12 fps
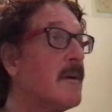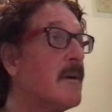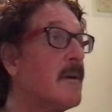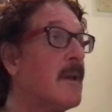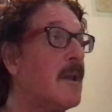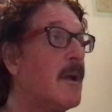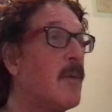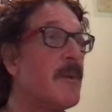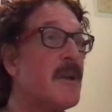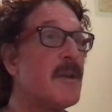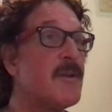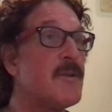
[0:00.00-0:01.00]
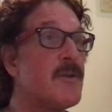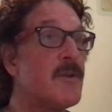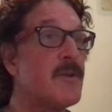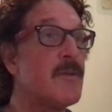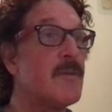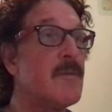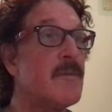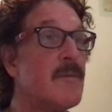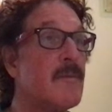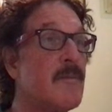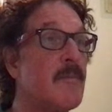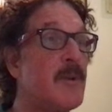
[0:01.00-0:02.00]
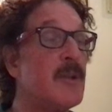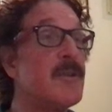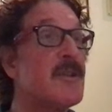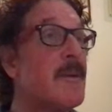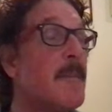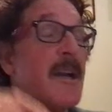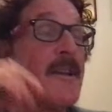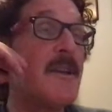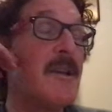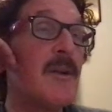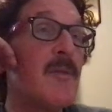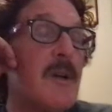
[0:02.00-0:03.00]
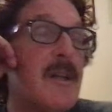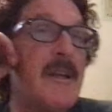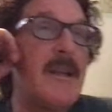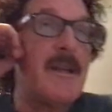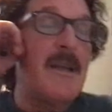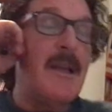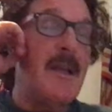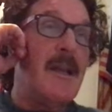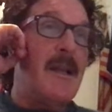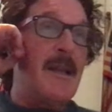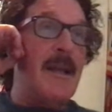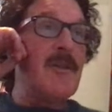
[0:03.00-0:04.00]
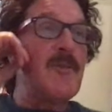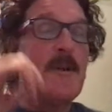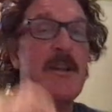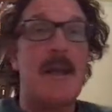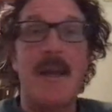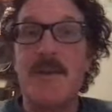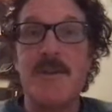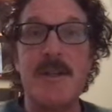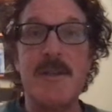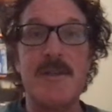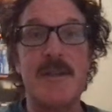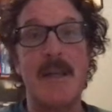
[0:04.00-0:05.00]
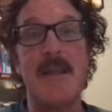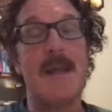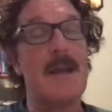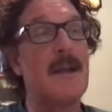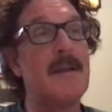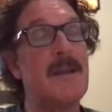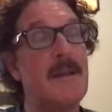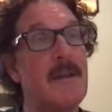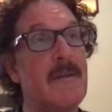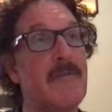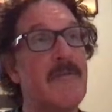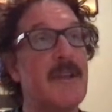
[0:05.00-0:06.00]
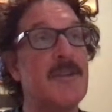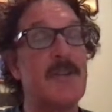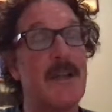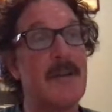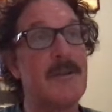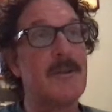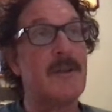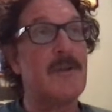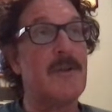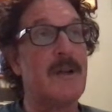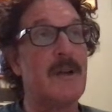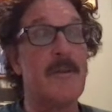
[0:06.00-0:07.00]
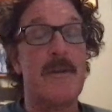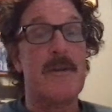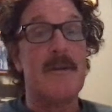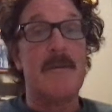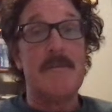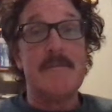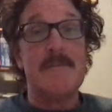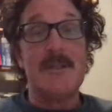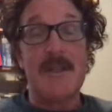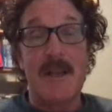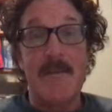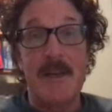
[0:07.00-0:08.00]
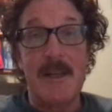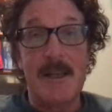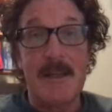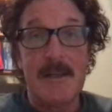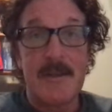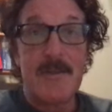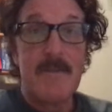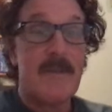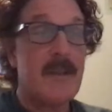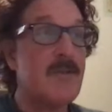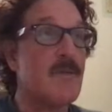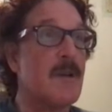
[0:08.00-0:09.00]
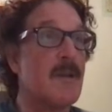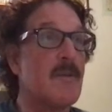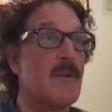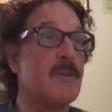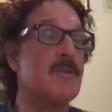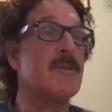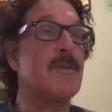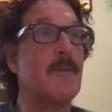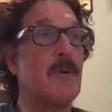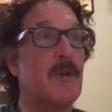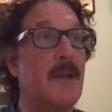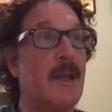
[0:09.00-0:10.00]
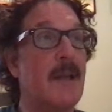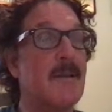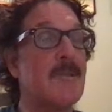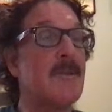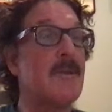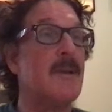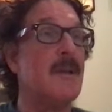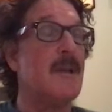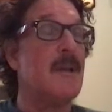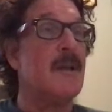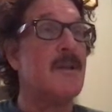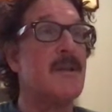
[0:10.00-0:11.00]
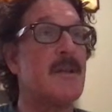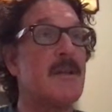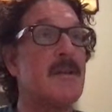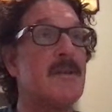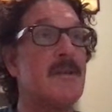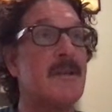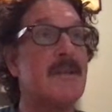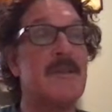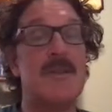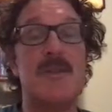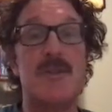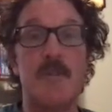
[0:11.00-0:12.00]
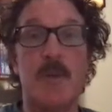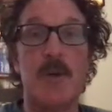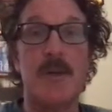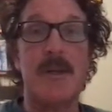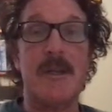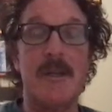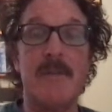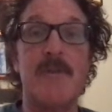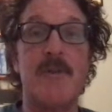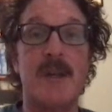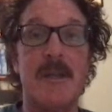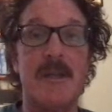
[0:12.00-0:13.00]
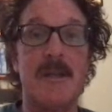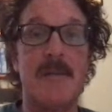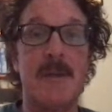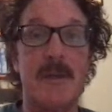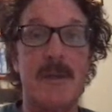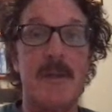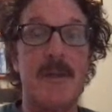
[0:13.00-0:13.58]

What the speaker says: allow me to build some idea quickly. And it allows me to actually take that idea and flesh it out to go, does it have any legs? That's one of the questions I'm going to ask. Is it spurring enough creativity and